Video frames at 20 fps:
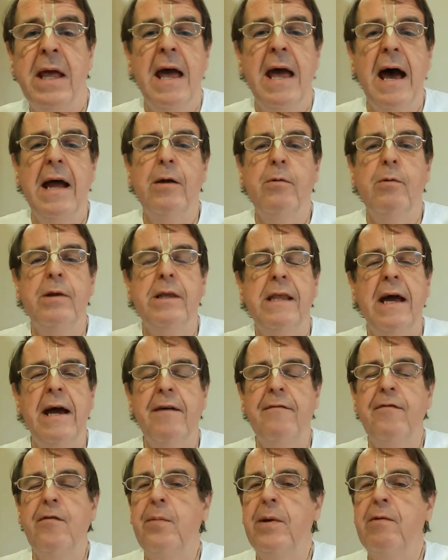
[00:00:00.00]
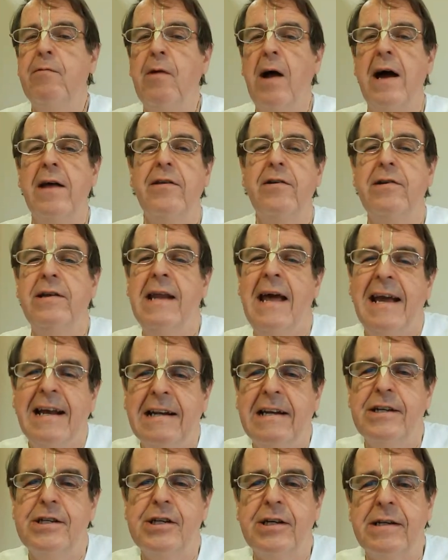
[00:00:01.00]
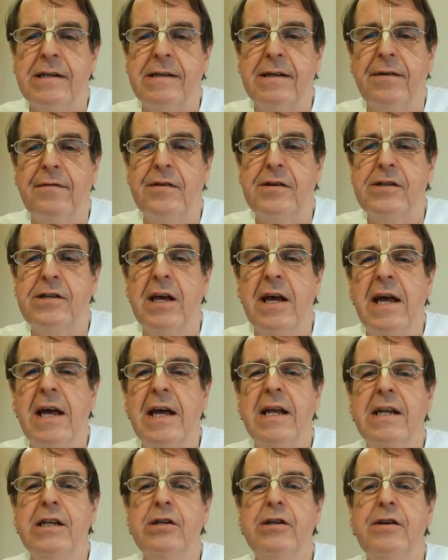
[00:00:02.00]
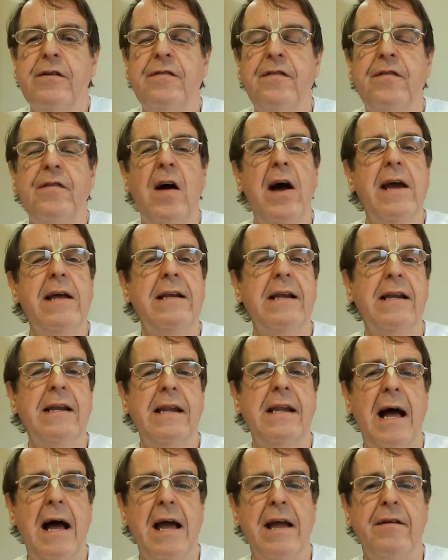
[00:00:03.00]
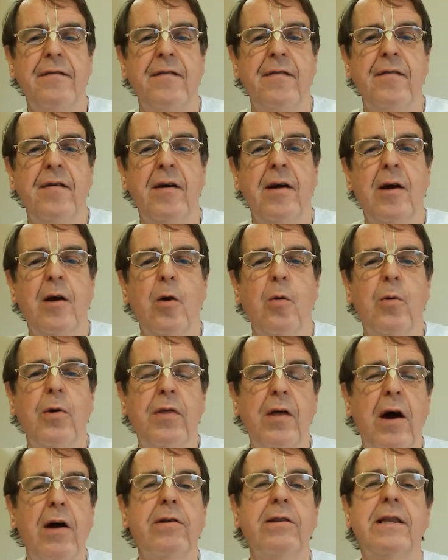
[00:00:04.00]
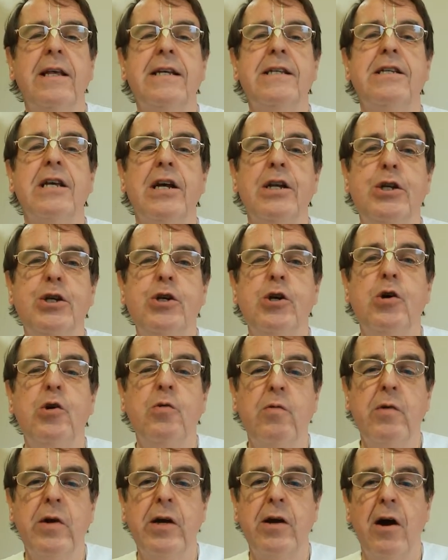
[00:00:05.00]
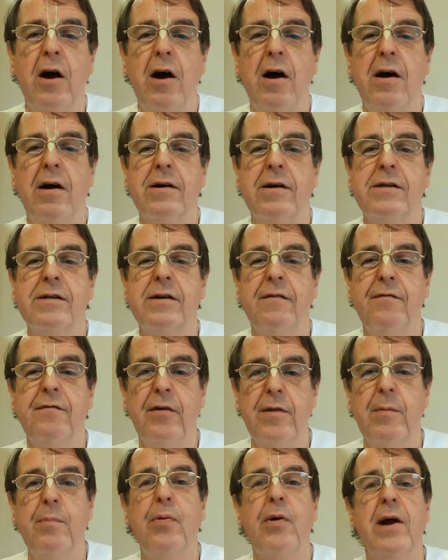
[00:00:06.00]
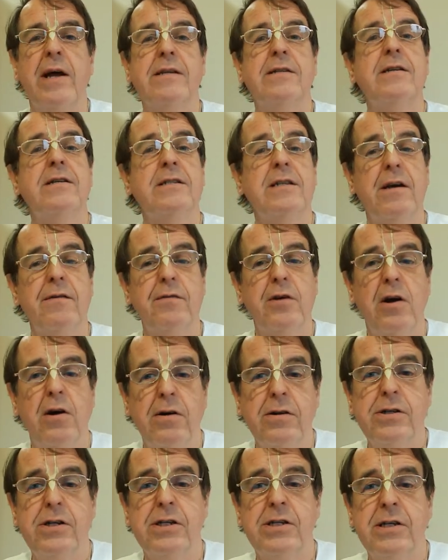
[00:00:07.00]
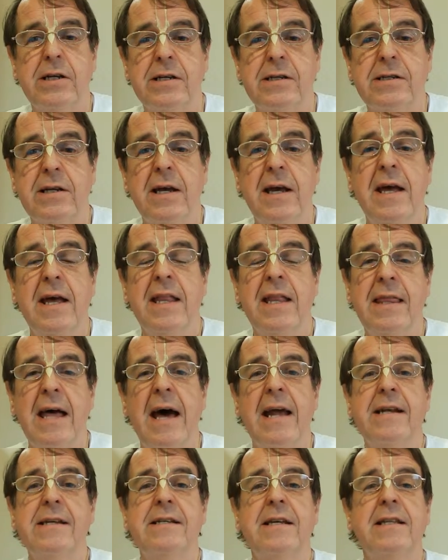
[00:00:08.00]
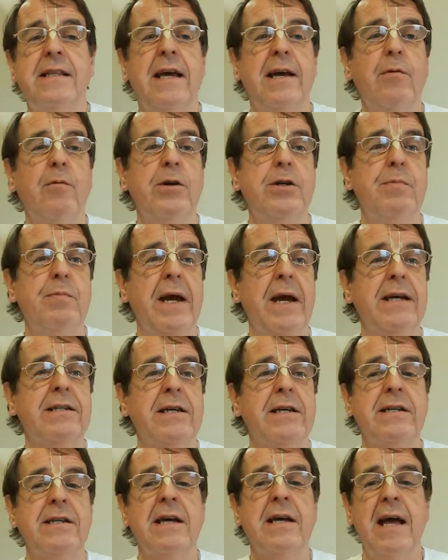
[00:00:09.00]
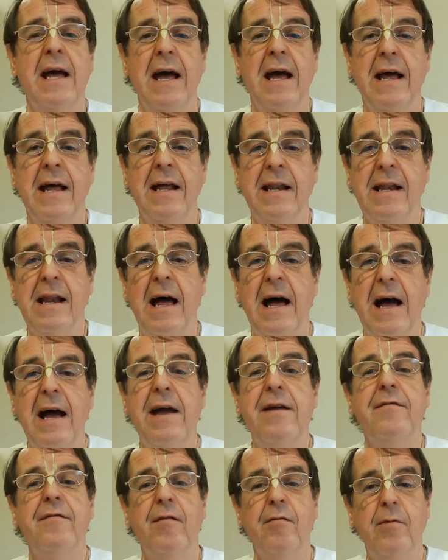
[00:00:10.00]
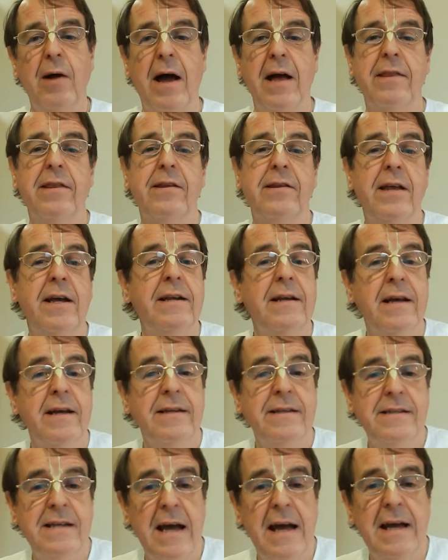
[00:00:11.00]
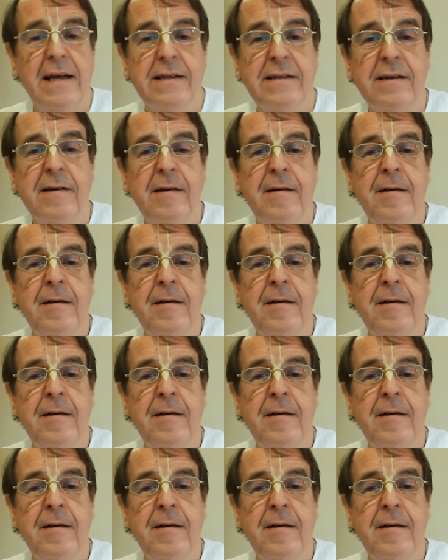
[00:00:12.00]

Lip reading: And it would therefore be rather negligent of us to define life without this due regard for the presence of consciousness. That is the thing which makes it live rather than dead.